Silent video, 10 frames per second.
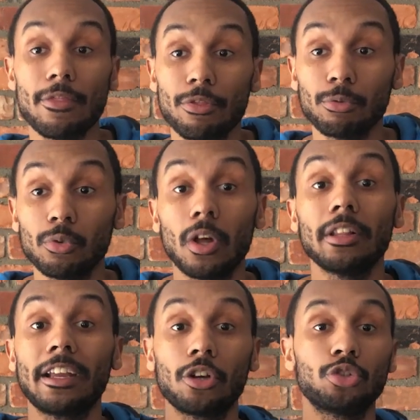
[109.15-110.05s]
through
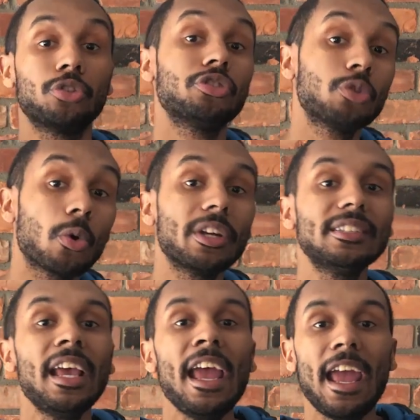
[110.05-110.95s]
like our short
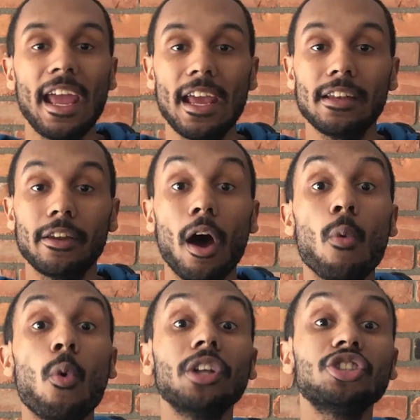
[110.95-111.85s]
stories and
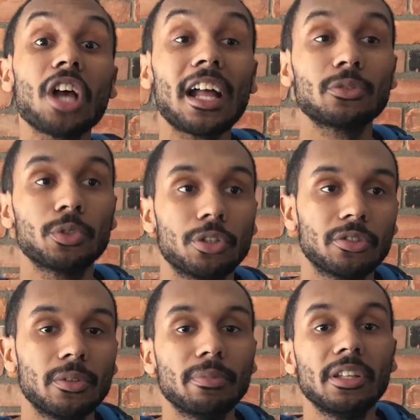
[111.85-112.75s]
one-shots, which are
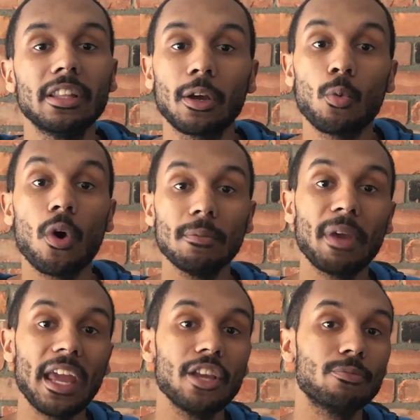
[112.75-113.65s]
simply like
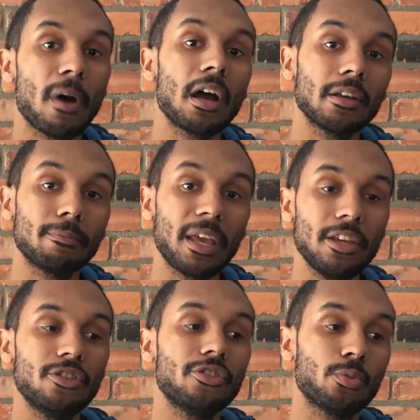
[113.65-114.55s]
one-page manga
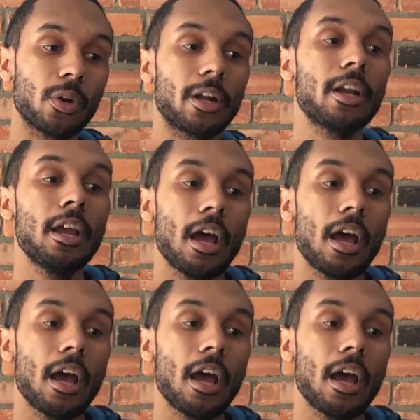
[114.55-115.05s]
pages where